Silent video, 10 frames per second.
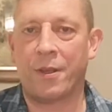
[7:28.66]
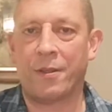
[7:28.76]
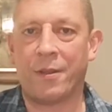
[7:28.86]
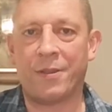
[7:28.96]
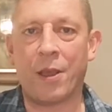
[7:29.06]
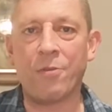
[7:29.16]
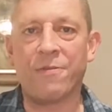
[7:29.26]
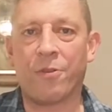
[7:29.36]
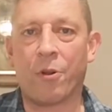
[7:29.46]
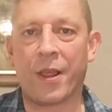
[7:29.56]
The
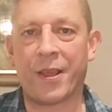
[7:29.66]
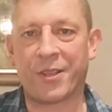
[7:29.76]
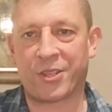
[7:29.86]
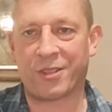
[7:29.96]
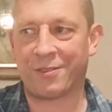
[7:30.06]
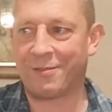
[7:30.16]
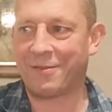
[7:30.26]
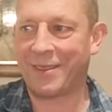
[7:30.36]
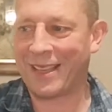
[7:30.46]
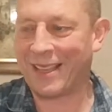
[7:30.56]
downfall of this
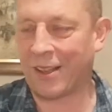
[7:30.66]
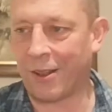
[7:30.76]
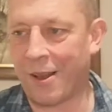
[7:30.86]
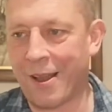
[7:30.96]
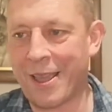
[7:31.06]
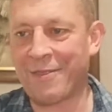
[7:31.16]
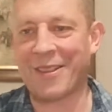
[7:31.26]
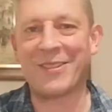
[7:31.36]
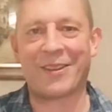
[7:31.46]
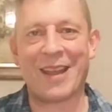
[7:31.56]
live
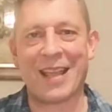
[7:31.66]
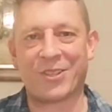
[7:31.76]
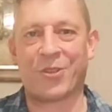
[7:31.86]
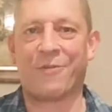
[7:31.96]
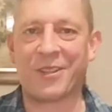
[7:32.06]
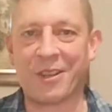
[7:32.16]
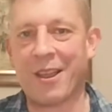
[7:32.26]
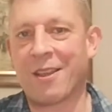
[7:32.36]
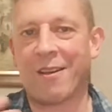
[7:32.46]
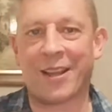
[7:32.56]
internet stuff is I
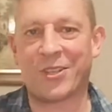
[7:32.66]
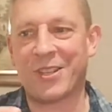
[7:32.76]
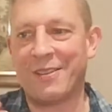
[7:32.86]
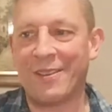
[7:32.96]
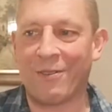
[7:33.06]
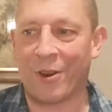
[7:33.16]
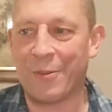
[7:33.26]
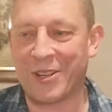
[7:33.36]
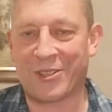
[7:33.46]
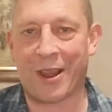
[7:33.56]
can't see if
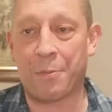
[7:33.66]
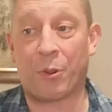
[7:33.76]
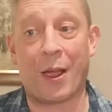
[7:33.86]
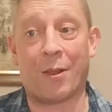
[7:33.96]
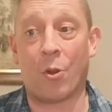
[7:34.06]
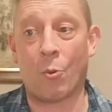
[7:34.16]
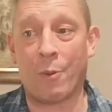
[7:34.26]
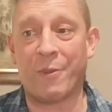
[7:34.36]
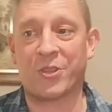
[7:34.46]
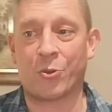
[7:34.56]
anybody's trying to play along with
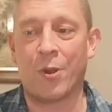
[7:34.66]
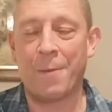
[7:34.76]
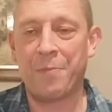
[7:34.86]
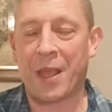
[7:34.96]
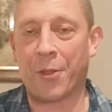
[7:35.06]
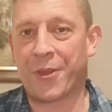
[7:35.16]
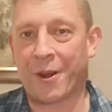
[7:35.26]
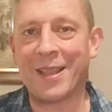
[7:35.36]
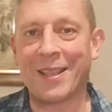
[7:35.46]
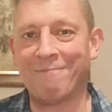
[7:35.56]
me, so I'll
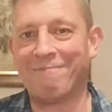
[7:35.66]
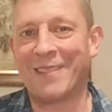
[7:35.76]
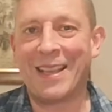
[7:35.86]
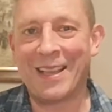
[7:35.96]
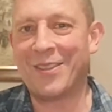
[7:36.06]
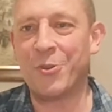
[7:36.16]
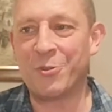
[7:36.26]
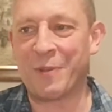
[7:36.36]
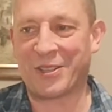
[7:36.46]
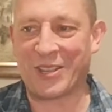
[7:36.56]
try and
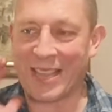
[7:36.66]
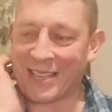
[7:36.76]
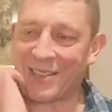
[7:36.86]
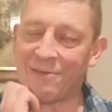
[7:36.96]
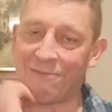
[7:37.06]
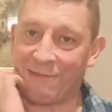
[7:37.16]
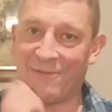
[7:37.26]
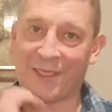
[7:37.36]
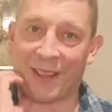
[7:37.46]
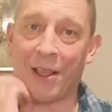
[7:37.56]
use my sense
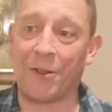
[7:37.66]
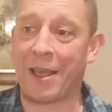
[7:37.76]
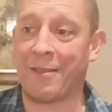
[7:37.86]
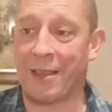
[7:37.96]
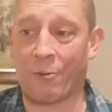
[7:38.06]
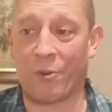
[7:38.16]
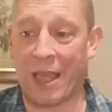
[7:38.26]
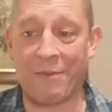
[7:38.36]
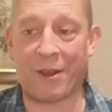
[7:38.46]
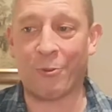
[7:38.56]
for the little bit there
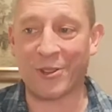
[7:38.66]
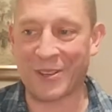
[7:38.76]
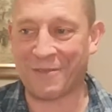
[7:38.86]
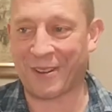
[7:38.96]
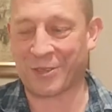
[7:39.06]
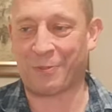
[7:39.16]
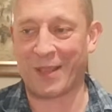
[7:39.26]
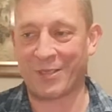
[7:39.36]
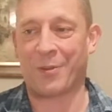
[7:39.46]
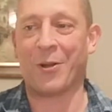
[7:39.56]
ever was in the first
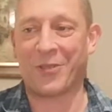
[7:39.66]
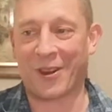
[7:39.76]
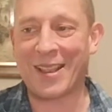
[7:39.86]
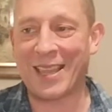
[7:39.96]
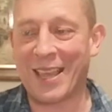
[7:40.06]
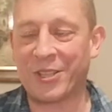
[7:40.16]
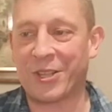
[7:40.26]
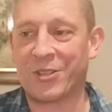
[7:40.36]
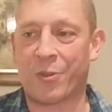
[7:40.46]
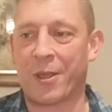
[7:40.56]
place, but I'll try and gauge
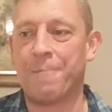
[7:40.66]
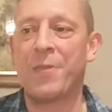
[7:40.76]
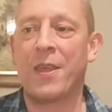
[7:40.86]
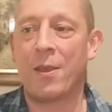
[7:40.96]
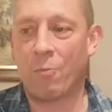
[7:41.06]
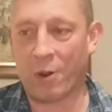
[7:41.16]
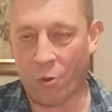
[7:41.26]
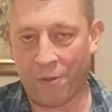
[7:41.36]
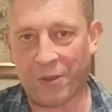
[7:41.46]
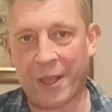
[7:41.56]
it so that we're
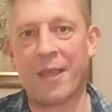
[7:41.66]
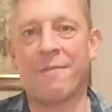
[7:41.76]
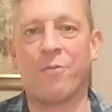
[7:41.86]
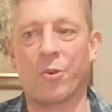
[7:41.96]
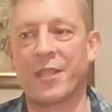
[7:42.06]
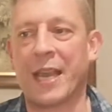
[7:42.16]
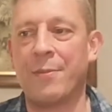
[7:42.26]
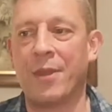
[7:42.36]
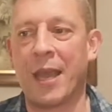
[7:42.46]
hopefully giving folk time.